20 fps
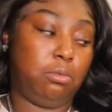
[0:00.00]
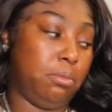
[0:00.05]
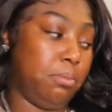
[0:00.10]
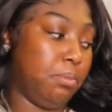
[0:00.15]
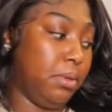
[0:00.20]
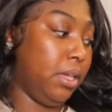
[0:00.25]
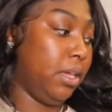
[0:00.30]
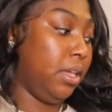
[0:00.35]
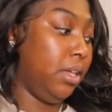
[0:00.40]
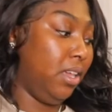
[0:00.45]

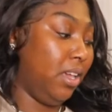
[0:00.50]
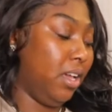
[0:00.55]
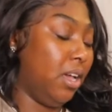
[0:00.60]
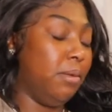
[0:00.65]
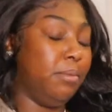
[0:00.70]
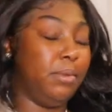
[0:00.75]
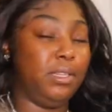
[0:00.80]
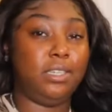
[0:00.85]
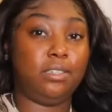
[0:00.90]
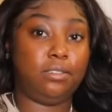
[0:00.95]
big.
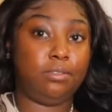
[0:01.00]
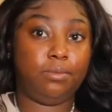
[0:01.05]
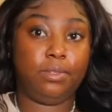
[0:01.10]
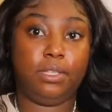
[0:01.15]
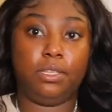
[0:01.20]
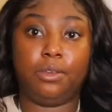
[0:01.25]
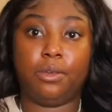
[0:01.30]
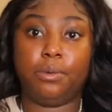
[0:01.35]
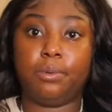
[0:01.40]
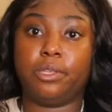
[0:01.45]
It doesn't
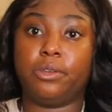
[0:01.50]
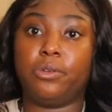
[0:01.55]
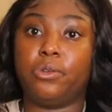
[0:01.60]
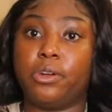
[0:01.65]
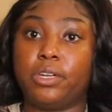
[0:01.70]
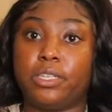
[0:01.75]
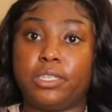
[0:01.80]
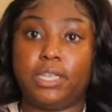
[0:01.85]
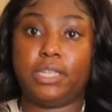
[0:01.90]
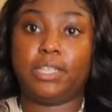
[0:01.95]
really go with the
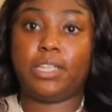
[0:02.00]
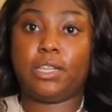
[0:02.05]
corset.